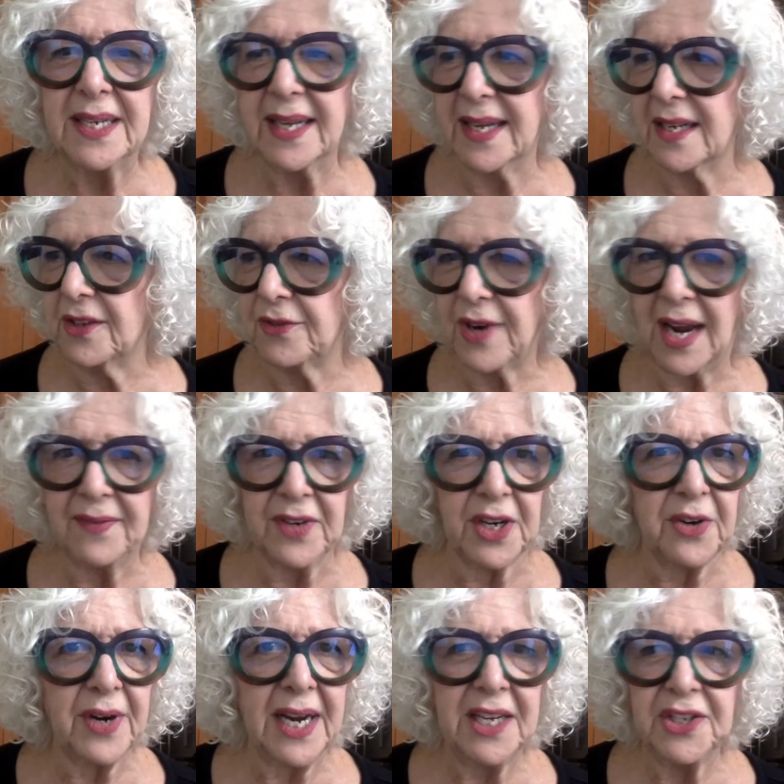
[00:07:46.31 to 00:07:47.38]
It'll drive you
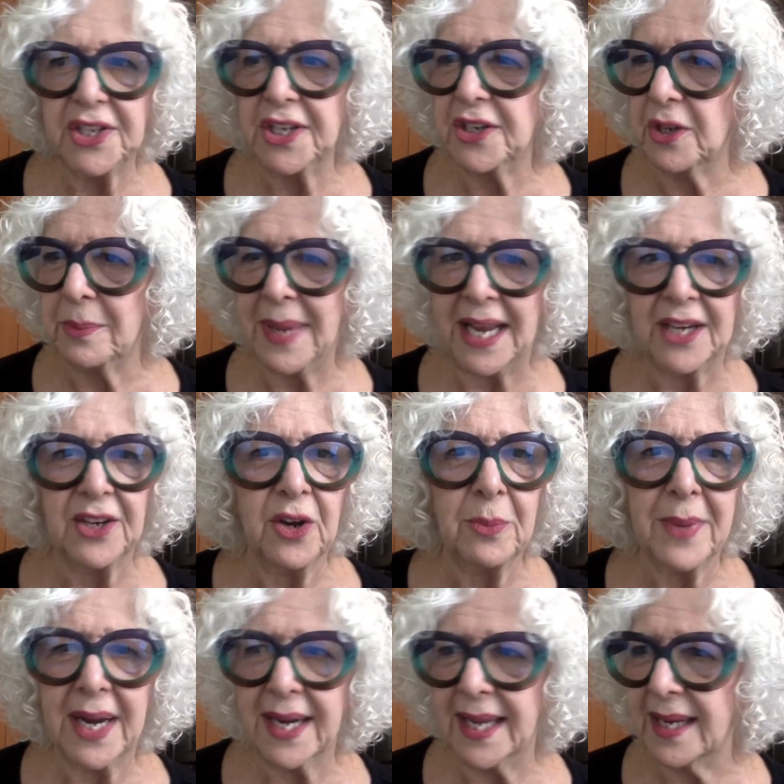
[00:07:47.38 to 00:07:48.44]
crazy. You'll make no
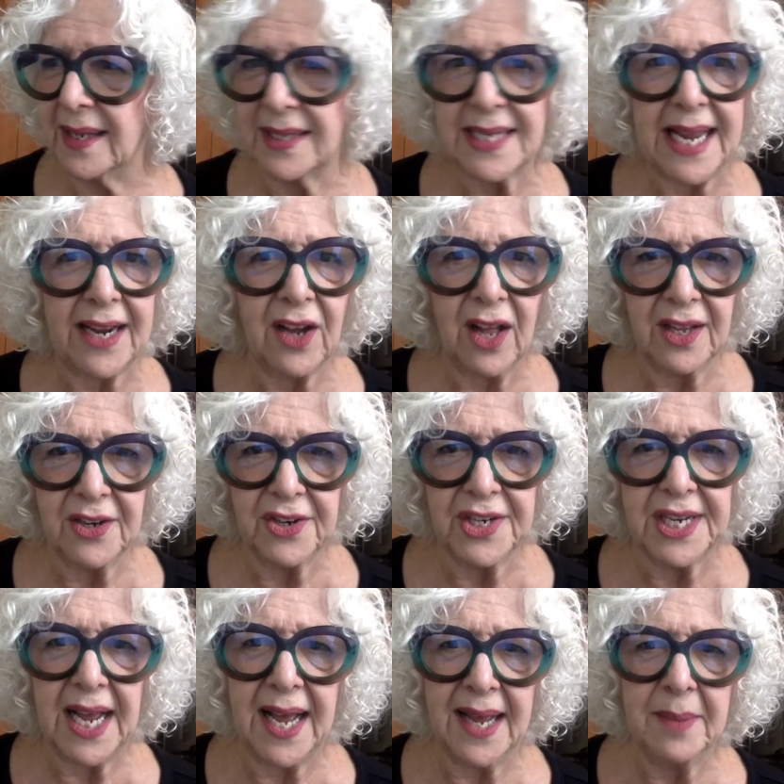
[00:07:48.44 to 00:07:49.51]
money. It'll take all your
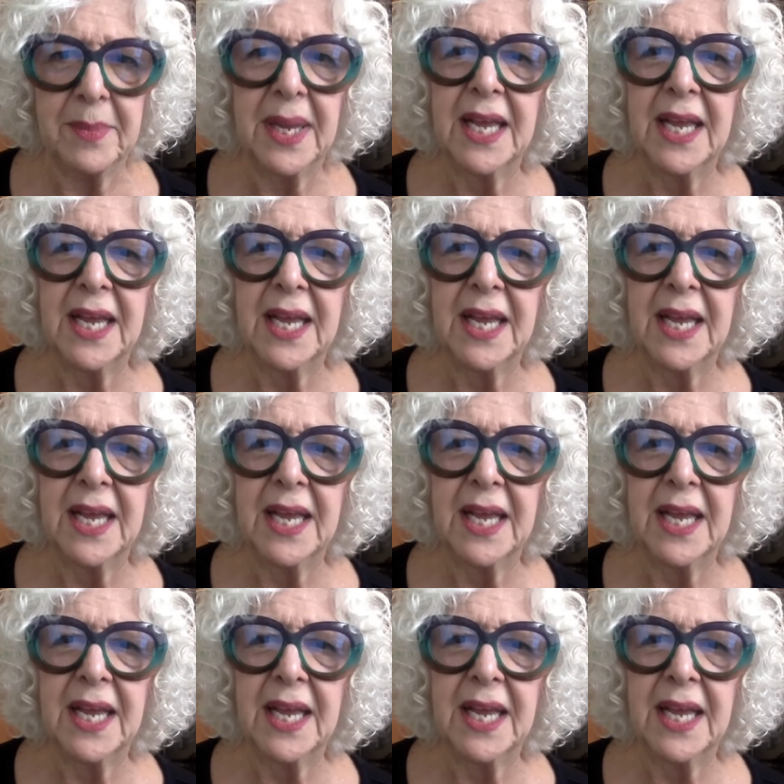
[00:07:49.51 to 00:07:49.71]
time.